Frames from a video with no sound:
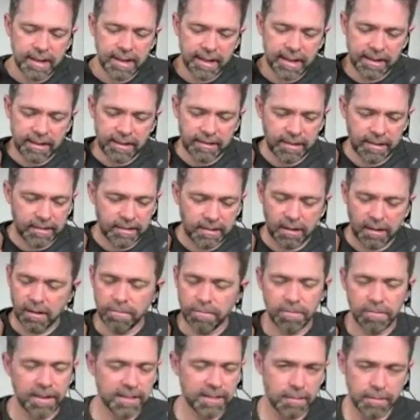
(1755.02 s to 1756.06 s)
and it's
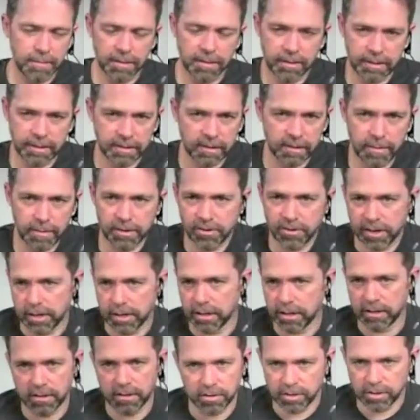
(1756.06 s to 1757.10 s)
all flexibility. So I've been trying
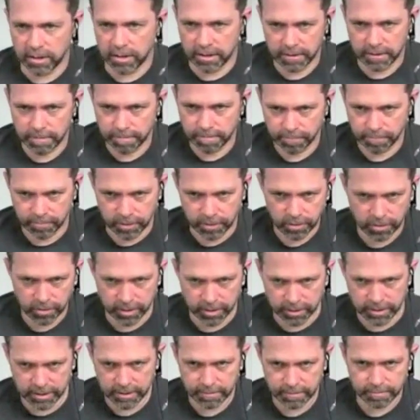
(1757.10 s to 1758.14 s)
to go to
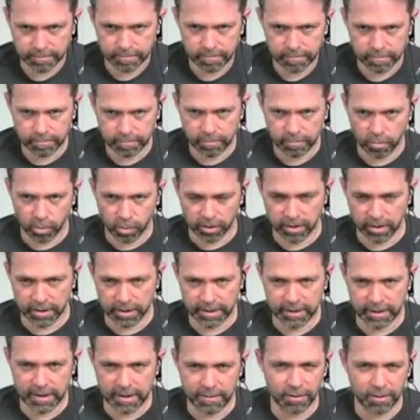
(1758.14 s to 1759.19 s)
yoga to work
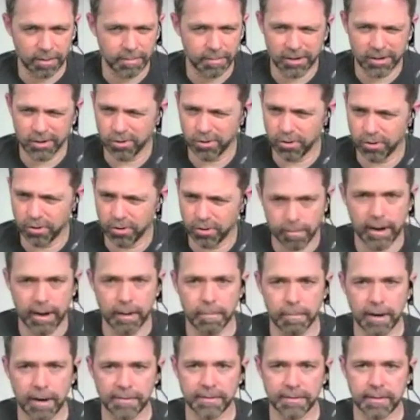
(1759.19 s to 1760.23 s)
on it. I've only been doing it for about a
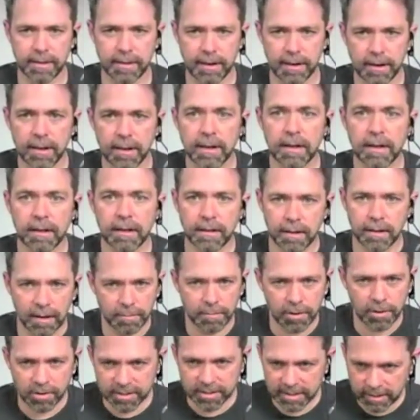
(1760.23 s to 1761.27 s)
month, and
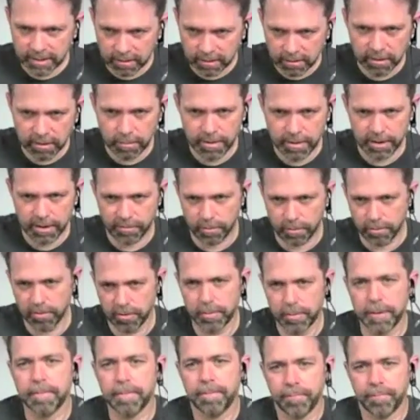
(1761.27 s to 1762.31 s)
I'm noticing you've been going like once a
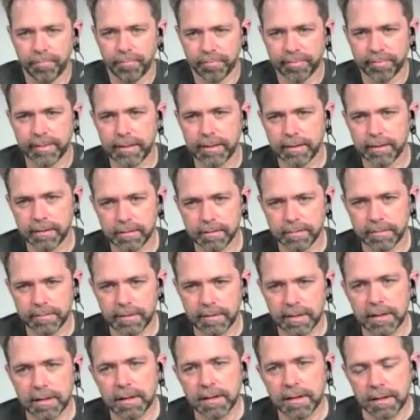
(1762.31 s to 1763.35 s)
week, and it sounds like your
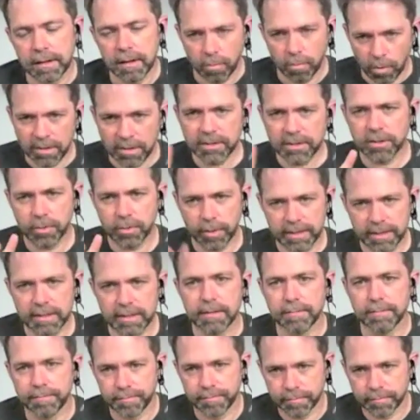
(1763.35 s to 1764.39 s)
wife joins you at least some of
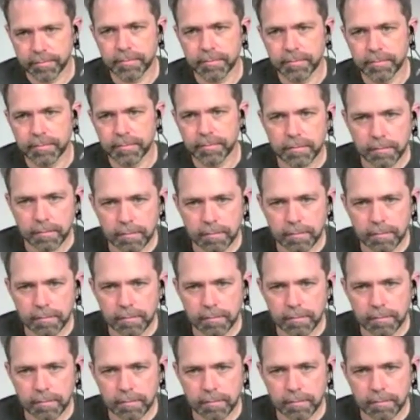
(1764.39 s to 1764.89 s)
the times.